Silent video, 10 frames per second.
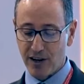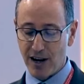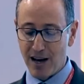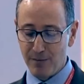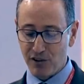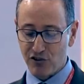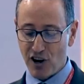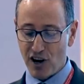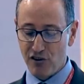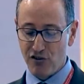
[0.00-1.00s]
climate
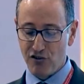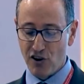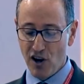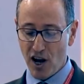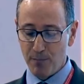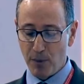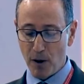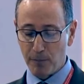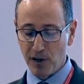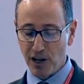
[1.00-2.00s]
change, and
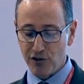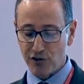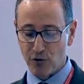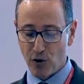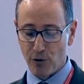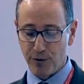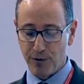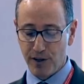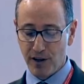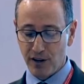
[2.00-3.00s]
population
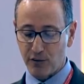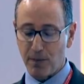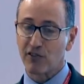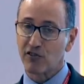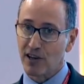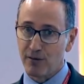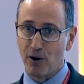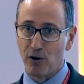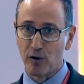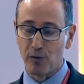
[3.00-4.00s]
growth in especially
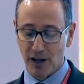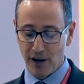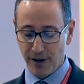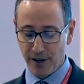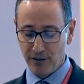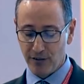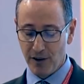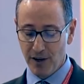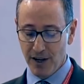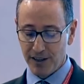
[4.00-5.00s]
vulnerable areas.